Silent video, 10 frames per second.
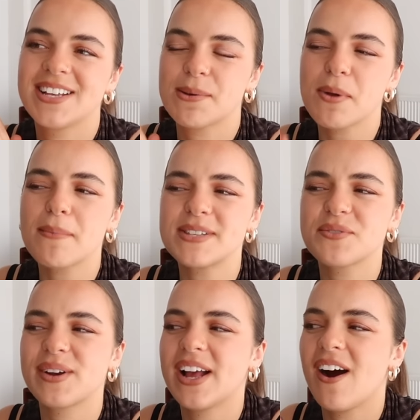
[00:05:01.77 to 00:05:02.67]
sometimes
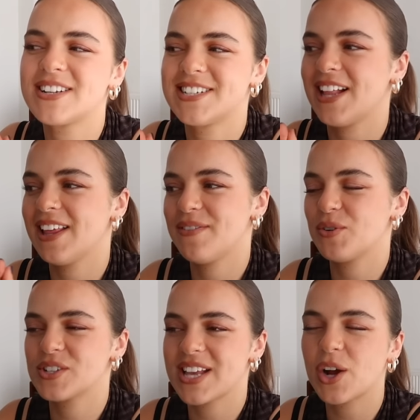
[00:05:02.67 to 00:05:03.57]
it's really hard to tell if
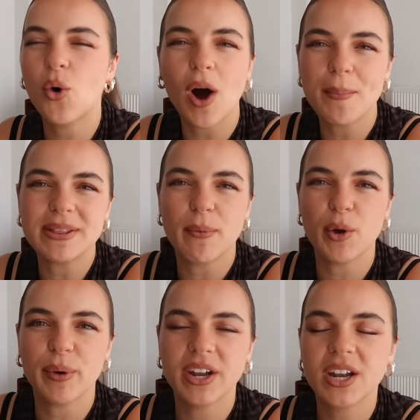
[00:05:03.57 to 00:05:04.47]
you're just like caught up in the
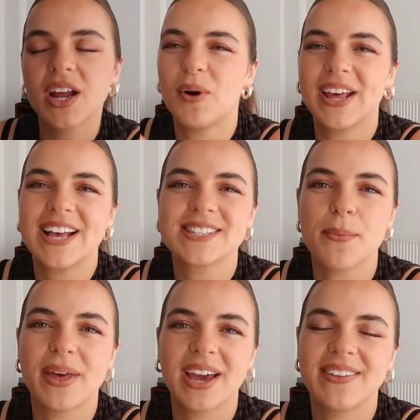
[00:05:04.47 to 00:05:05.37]
moment and want to get
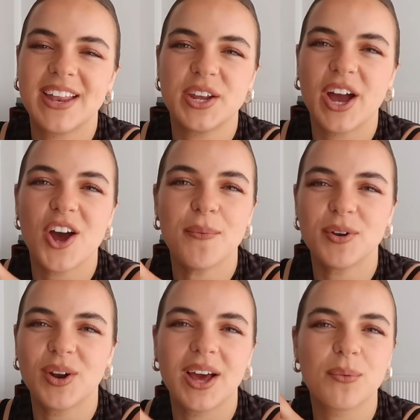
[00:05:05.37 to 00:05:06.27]
something, and then you get home and
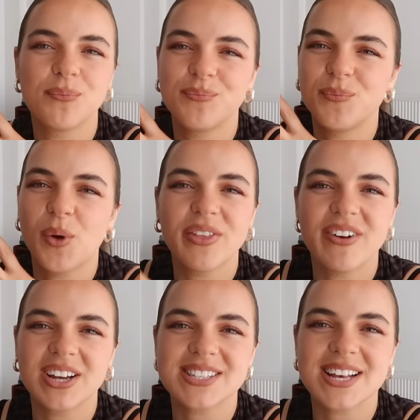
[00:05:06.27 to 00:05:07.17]
you're like, what
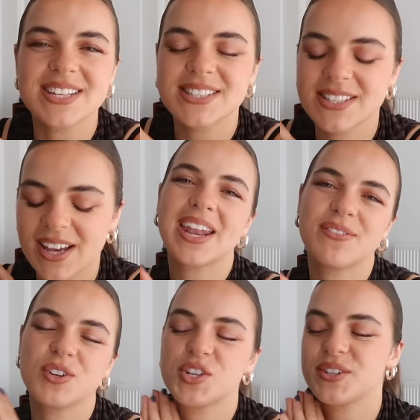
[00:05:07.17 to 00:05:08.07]
the fuck is this? And if
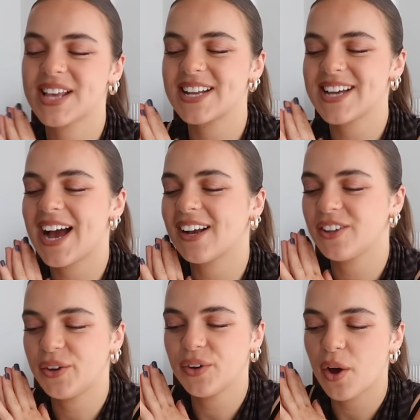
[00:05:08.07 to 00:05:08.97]
you're too scared to haggle,
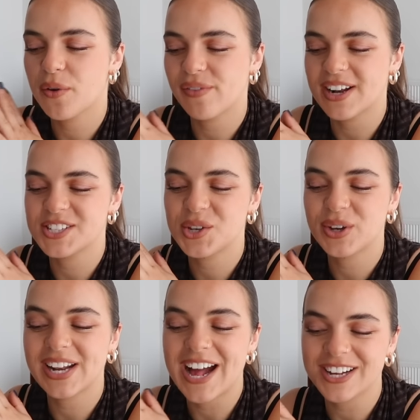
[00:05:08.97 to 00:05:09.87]
you can go with friends who
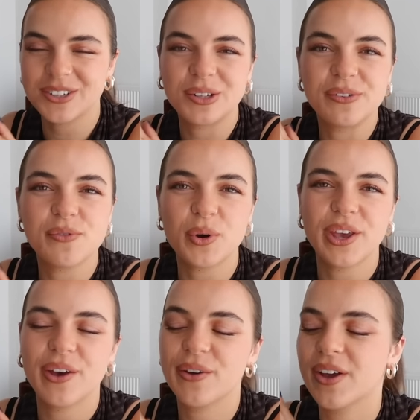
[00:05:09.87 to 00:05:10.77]
can haggle for
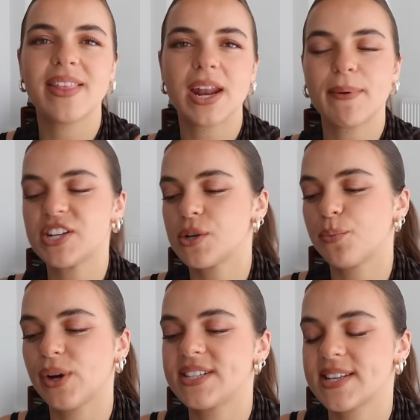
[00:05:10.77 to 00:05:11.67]
you. And then I mentioned
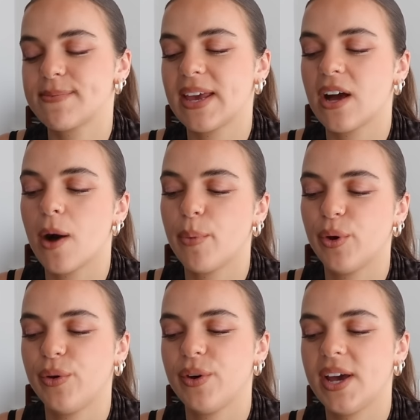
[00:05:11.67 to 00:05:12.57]
Princess May Car
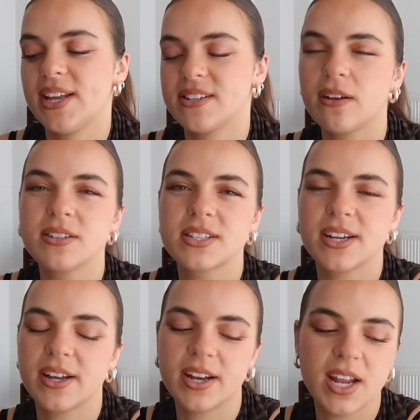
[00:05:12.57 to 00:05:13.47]
Boot in
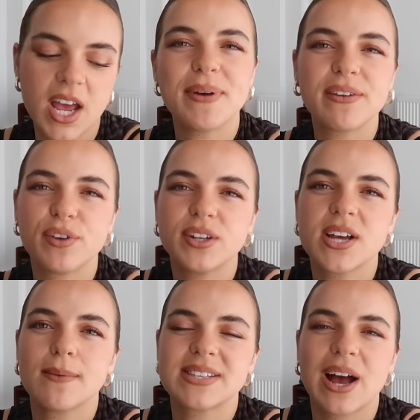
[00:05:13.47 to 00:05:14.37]
Dalston. I've been a few
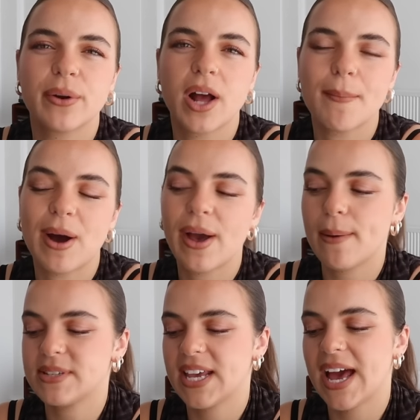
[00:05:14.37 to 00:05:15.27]
times now and come out
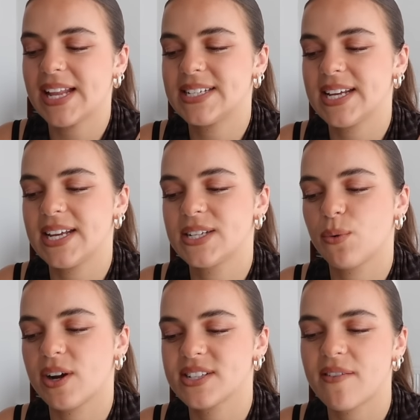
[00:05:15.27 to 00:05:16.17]
empty-handed,
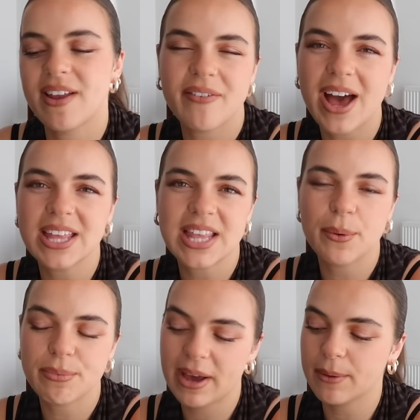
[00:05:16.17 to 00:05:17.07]
whereas I've never had that
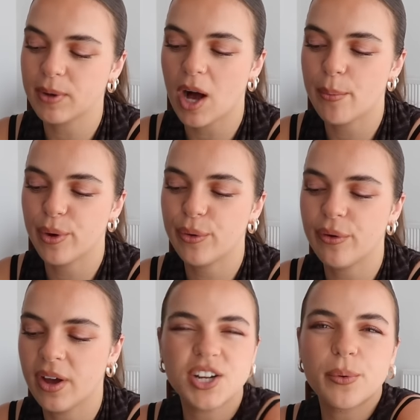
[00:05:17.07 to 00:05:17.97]
with Peck and Car Boot.
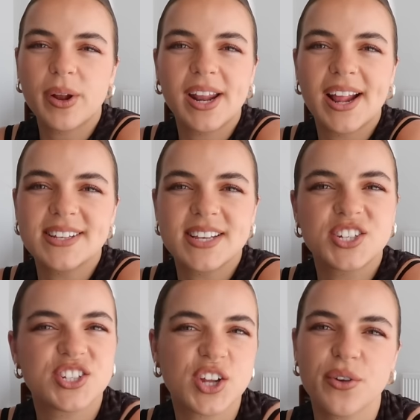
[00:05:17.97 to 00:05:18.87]
I don't know what it is, I
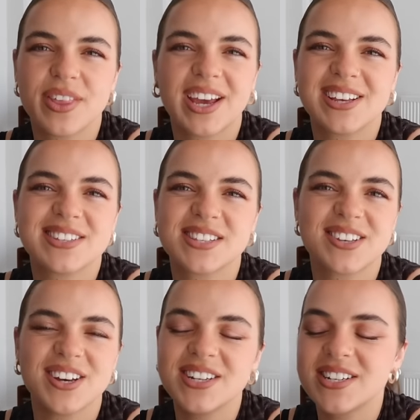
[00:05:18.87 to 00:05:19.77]
just don't think it's as
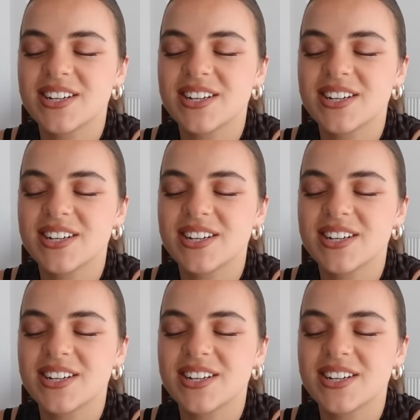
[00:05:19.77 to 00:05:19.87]
good.